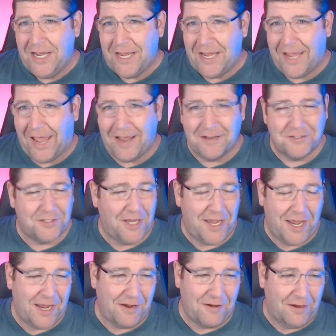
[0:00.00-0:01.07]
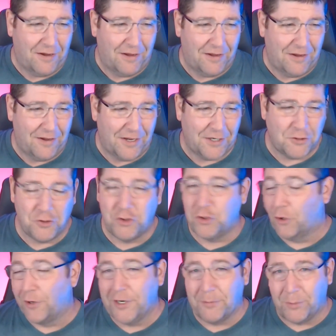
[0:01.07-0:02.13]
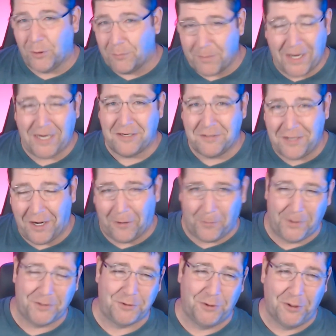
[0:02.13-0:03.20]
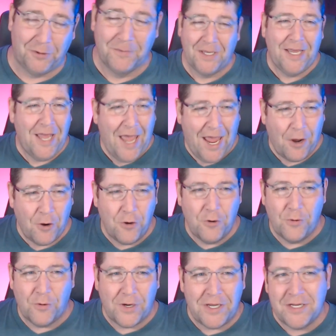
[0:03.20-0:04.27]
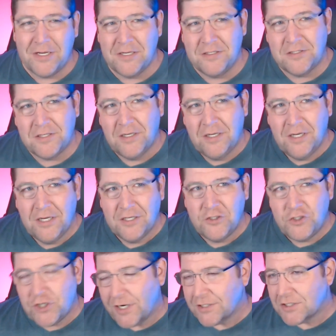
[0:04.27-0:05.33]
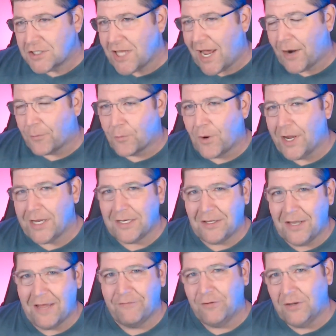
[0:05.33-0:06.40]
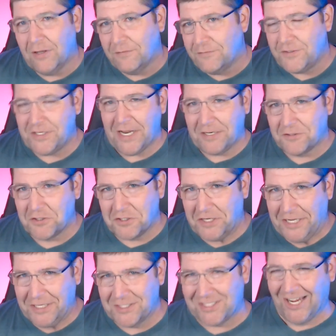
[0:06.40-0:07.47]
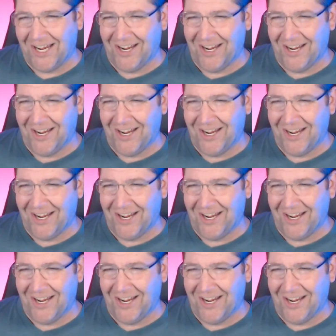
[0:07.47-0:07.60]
has an enjoyable main character who is just that right level of denseness.